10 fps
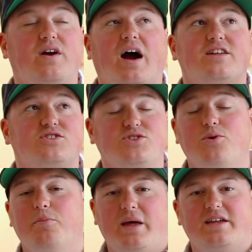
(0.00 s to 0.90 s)
got
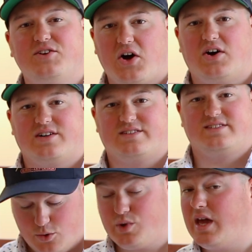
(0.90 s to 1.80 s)
so many
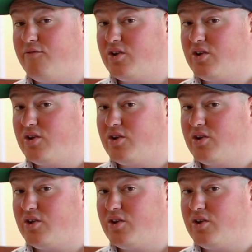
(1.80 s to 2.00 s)
dogs, and we can't